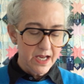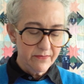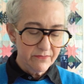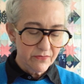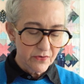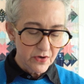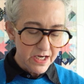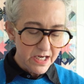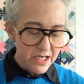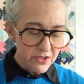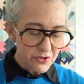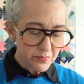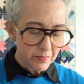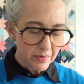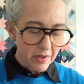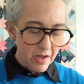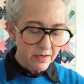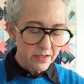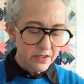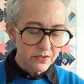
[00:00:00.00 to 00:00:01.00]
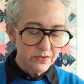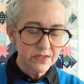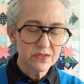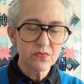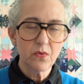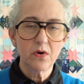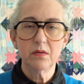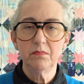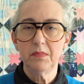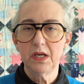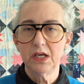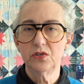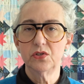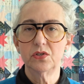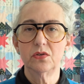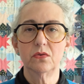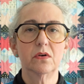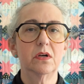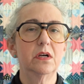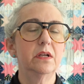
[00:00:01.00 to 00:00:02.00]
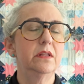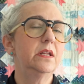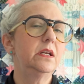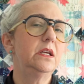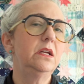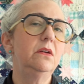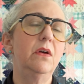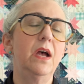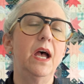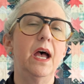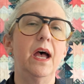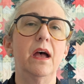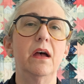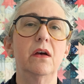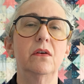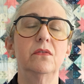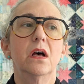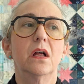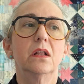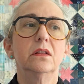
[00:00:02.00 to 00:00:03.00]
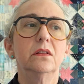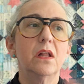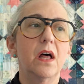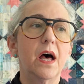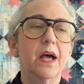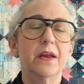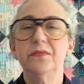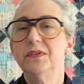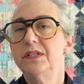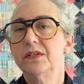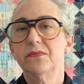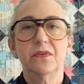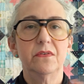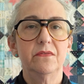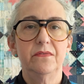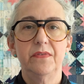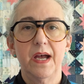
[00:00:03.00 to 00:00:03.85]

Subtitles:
And for each block, you just want to make sure that you have a lot of different